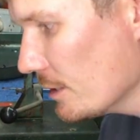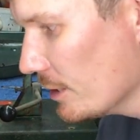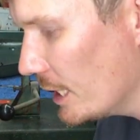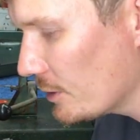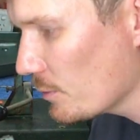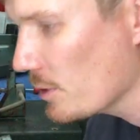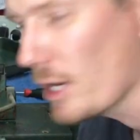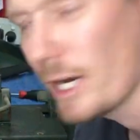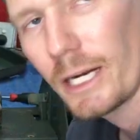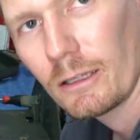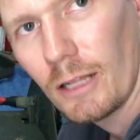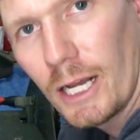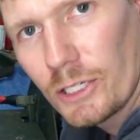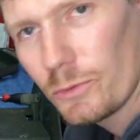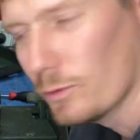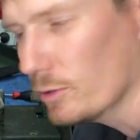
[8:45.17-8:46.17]
that's where our
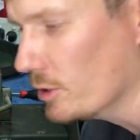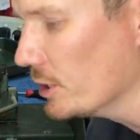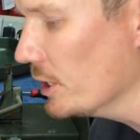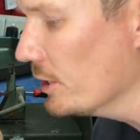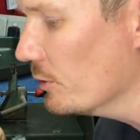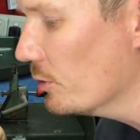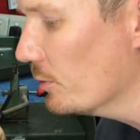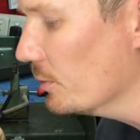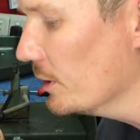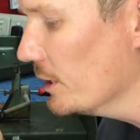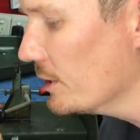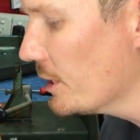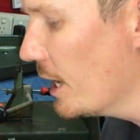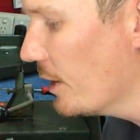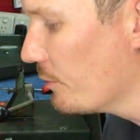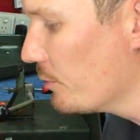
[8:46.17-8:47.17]
clutch would sit
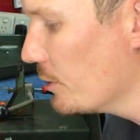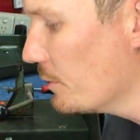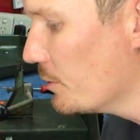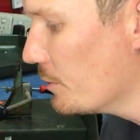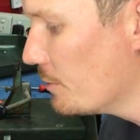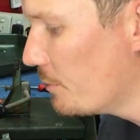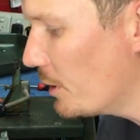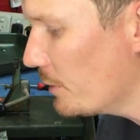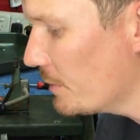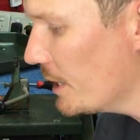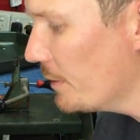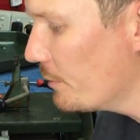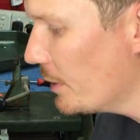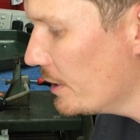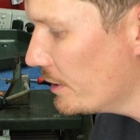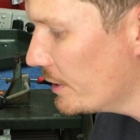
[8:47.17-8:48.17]
normally. So if we would pop
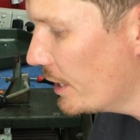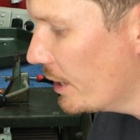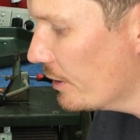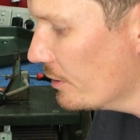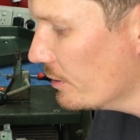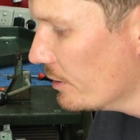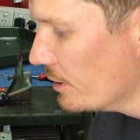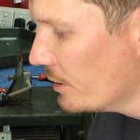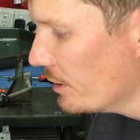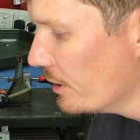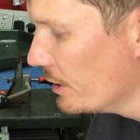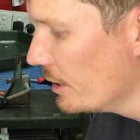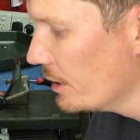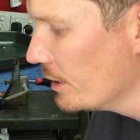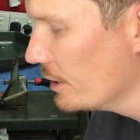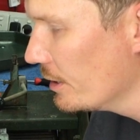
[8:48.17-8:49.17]
that PTO,
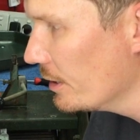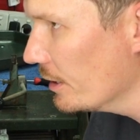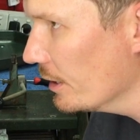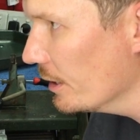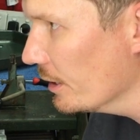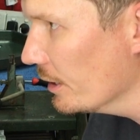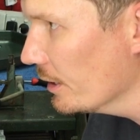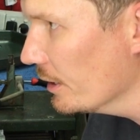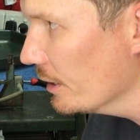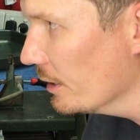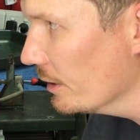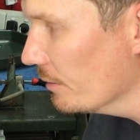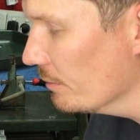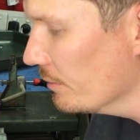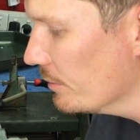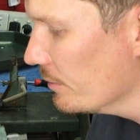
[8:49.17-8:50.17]

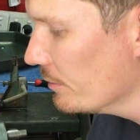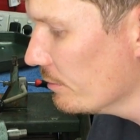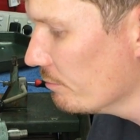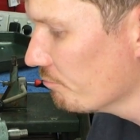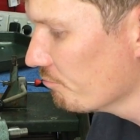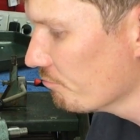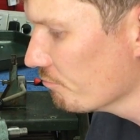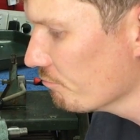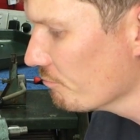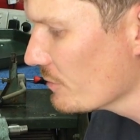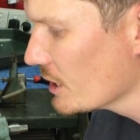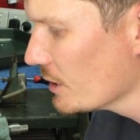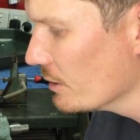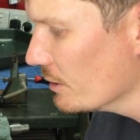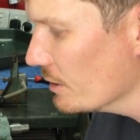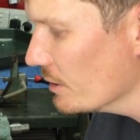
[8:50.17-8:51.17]

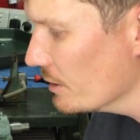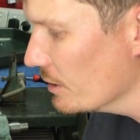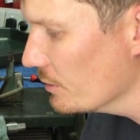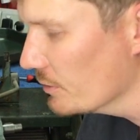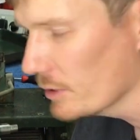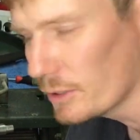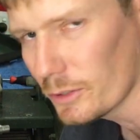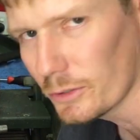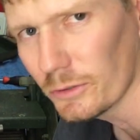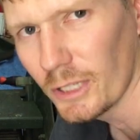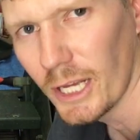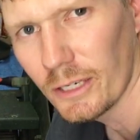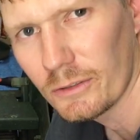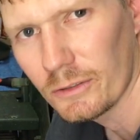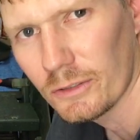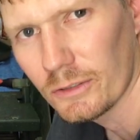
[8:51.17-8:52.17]
I don't know what you call
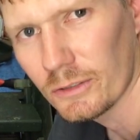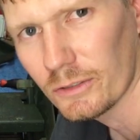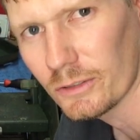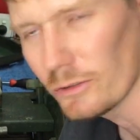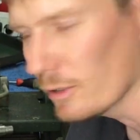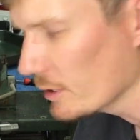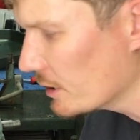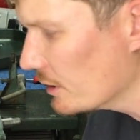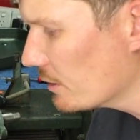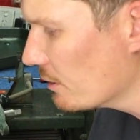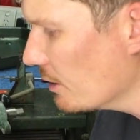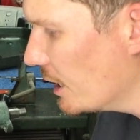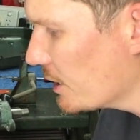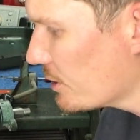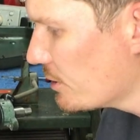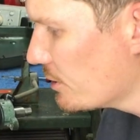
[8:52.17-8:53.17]
that, sort of like a
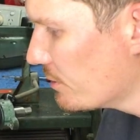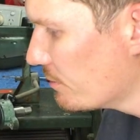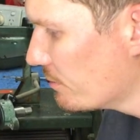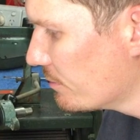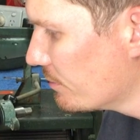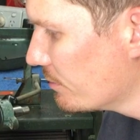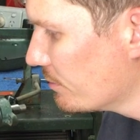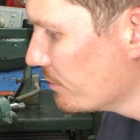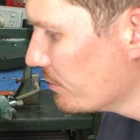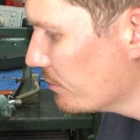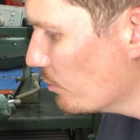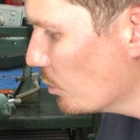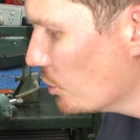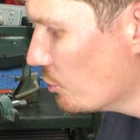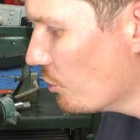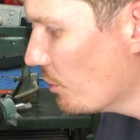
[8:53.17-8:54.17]
clutch
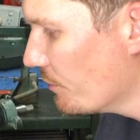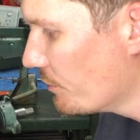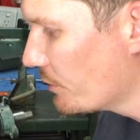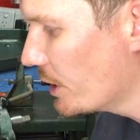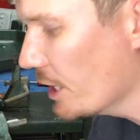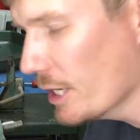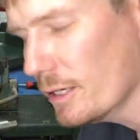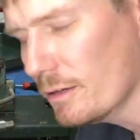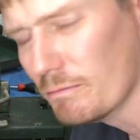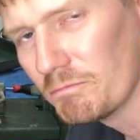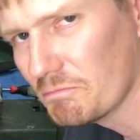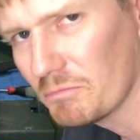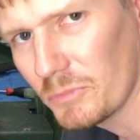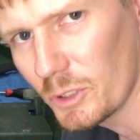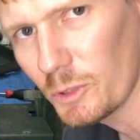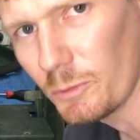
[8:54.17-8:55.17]
woodruff key,
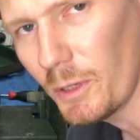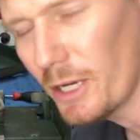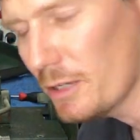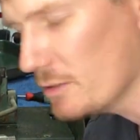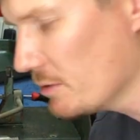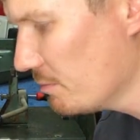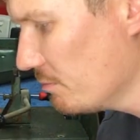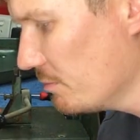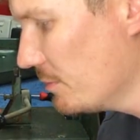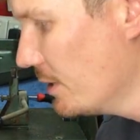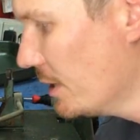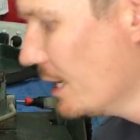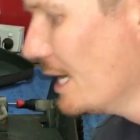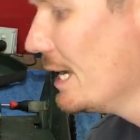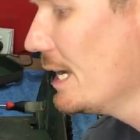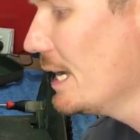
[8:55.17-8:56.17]
I suppose.
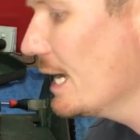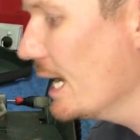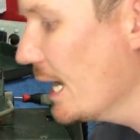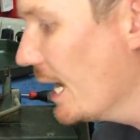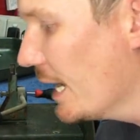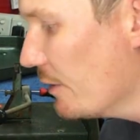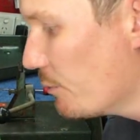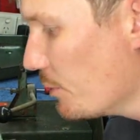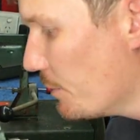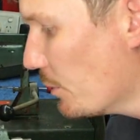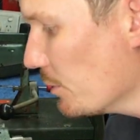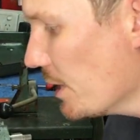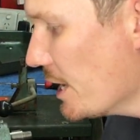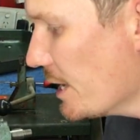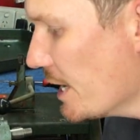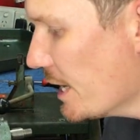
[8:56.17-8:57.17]
If we
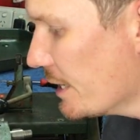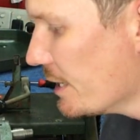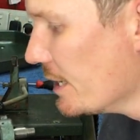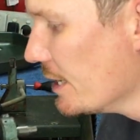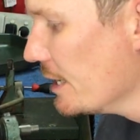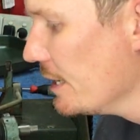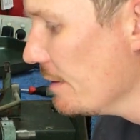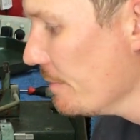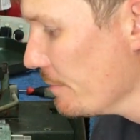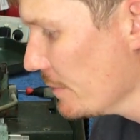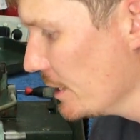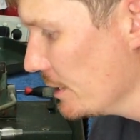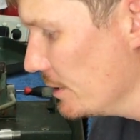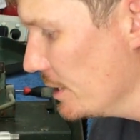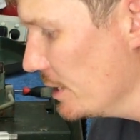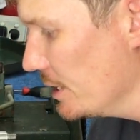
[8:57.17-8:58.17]
pull that out,
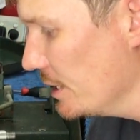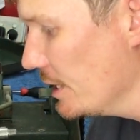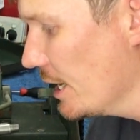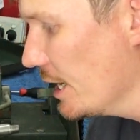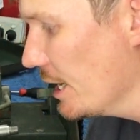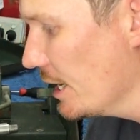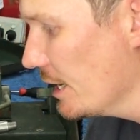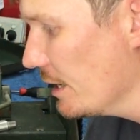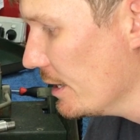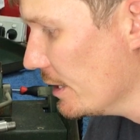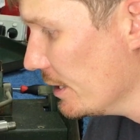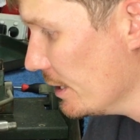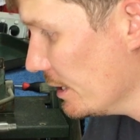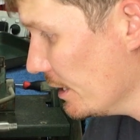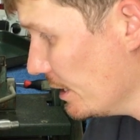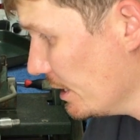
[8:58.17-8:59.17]
the
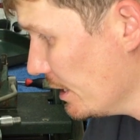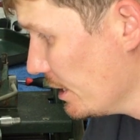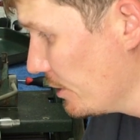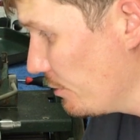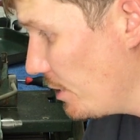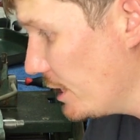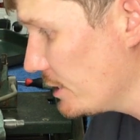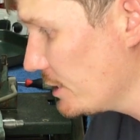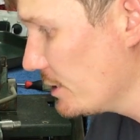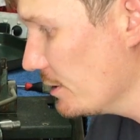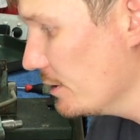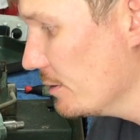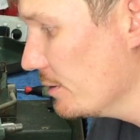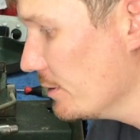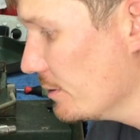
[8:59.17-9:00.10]
thrust